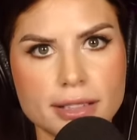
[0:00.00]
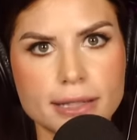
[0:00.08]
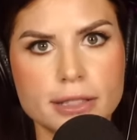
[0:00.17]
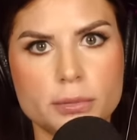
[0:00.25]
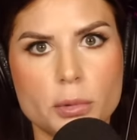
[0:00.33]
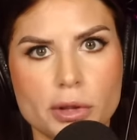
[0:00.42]
like
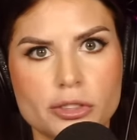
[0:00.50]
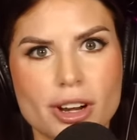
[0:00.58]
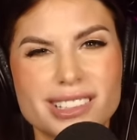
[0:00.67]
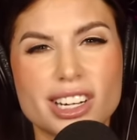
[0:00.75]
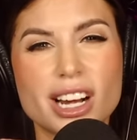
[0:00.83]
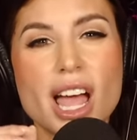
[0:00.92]
this
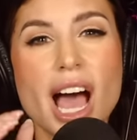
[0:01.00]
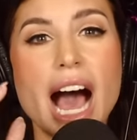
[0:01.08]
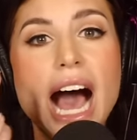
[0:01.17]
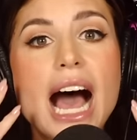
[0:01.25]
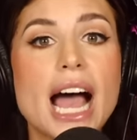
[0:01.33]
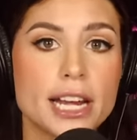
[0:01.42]
moisturizer,
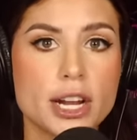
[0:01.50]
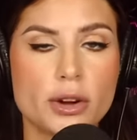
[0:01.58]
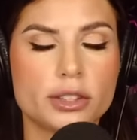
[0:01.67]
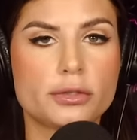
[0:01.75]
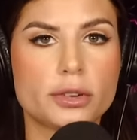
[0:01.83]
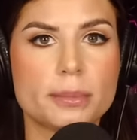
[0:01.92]
I
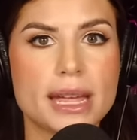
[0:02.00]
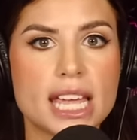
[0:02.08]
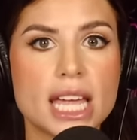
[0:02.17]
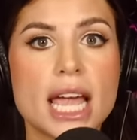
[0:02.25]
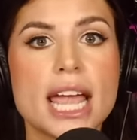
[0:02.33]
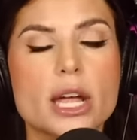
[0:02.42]
notice for
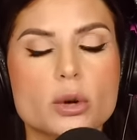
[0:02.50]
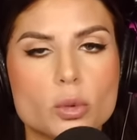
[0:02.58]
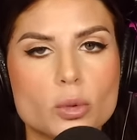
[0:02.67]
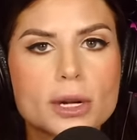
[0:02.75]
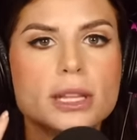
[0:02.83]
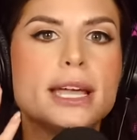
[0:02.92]
me, it
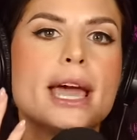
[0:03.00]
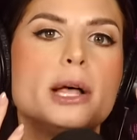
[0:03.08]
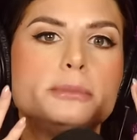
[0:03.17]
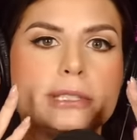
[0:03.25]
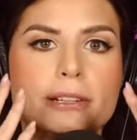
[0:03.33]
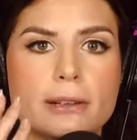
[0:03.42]
really
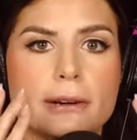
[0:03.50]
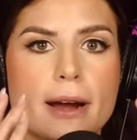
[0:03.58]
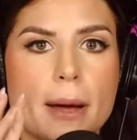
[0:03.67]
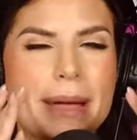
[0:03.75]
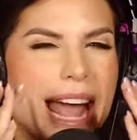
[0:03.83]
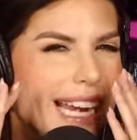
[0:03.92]
helps clear
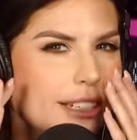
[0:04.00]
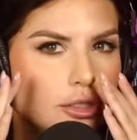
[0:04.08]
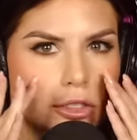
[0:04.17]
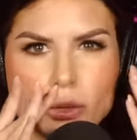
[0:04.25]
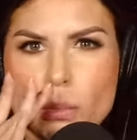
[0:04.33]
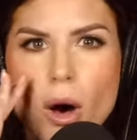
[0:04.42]
up any
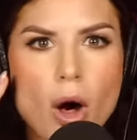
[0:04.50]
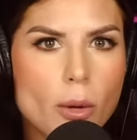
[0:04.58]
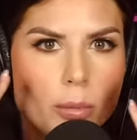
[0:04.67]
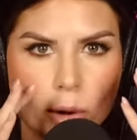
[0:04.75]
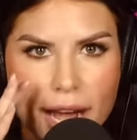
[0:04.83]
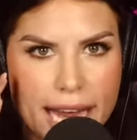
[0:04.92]

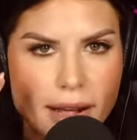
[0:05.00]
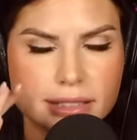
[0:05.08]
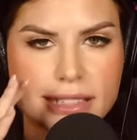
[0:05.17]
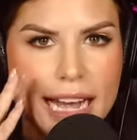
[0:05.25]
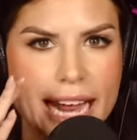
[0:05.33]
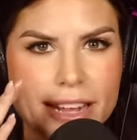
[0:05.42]
small
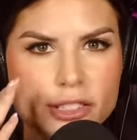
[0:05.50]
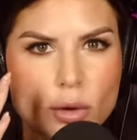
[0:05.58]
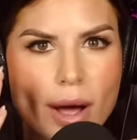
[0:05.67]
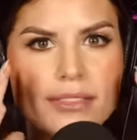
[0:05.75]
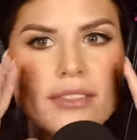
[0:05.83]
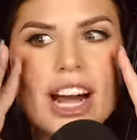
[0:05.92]
breakouts that I get
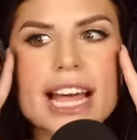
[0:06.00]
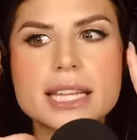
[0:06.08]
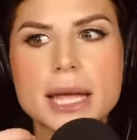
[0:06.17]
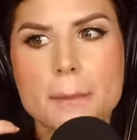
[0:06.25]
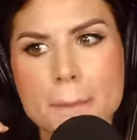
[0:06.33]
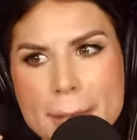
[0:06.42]
to. I've never had
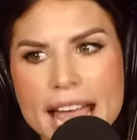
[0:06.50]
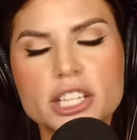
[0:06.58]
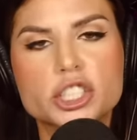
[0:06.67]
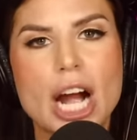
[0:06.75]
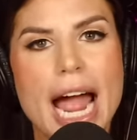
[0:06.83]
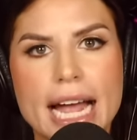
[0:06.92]
like
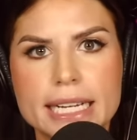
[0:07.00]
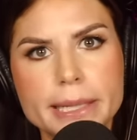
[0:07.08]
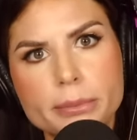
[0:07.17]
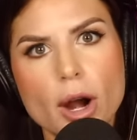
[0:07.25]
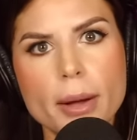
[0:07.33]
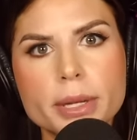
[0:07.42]
major
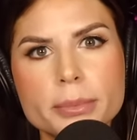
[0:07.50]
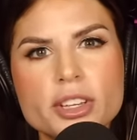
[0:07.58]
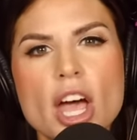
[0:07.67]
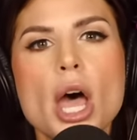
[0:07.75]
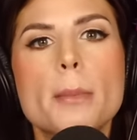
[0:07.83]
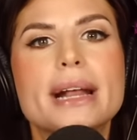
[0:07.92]
acne problems,
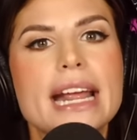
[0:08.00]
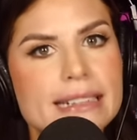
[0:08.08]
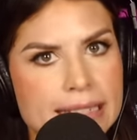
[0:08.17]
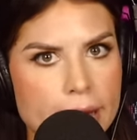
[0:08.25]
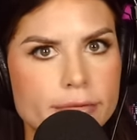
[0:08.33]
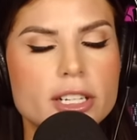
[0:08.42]
but I
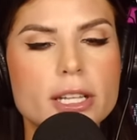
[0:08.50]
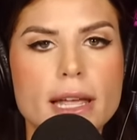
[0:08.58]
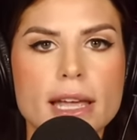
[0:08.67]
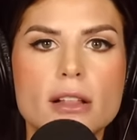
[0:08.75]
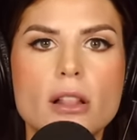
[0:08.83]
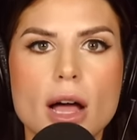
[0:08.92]
definitely
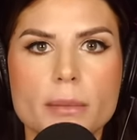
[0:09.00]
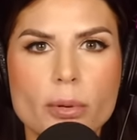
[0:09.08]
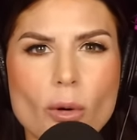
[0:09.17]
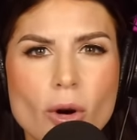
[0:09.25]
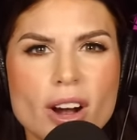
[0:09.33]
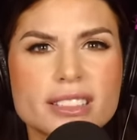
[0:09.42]
get clogged
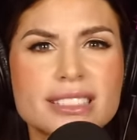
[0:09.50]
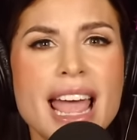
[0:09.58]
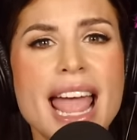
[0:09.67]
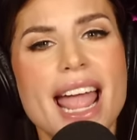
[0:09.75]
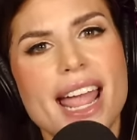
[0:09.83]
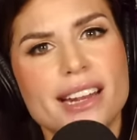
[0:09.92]
pores
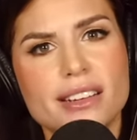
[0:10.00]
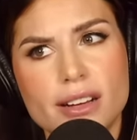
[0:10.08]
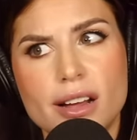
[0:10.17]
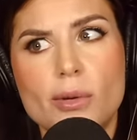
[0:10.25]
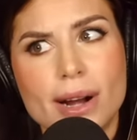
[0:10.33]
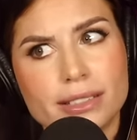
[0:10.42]
and
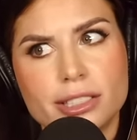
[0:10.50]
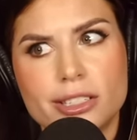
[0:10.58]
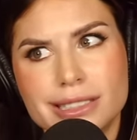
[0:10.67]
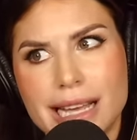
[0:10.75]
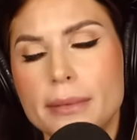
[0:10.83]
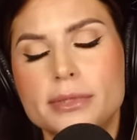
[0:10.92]
around
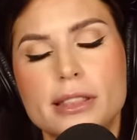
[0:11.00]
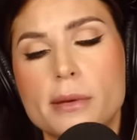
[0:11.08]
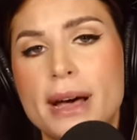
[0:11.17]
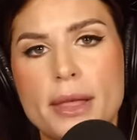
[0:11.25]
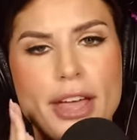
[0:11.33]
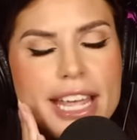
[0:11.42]
certain times of the
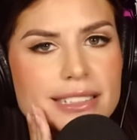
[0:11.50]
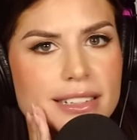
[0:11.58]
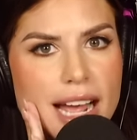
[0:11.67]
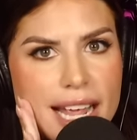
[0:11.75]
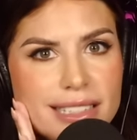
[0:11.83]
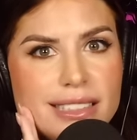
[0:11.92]
month I can
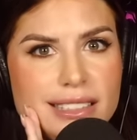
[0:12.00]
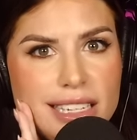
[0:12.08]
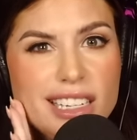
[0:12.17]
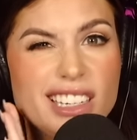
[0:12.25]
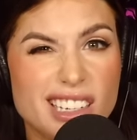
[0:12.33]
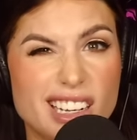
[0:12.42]
I can see,
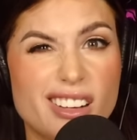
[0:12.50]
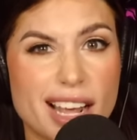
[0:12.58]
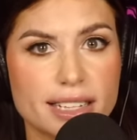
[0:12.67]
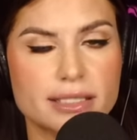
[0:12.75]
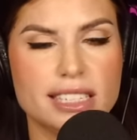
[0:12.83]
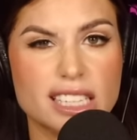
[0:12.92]
you know, I
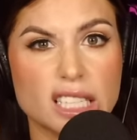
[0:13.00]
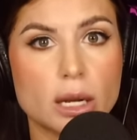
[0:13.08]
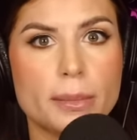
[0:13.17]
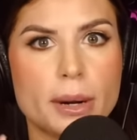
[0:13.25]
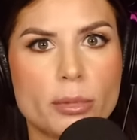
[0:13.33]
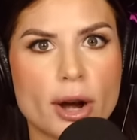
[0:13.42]
can see a little
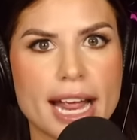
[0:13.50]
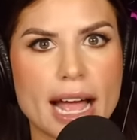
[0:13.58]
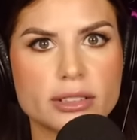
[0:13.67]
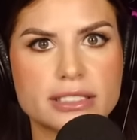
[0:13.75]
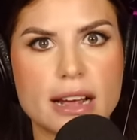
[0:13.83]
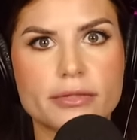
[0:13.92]
bit of
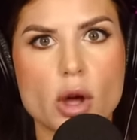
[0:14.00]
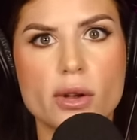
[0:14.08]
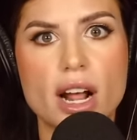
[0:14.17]
breakout stuff going